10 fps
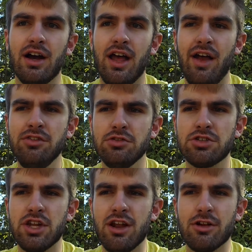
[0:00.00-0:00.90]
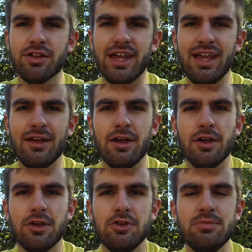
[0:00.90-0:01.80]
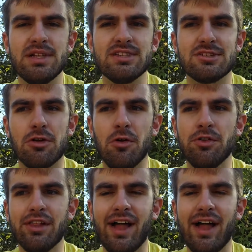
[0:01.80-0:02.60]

Evolutionarily, humans are only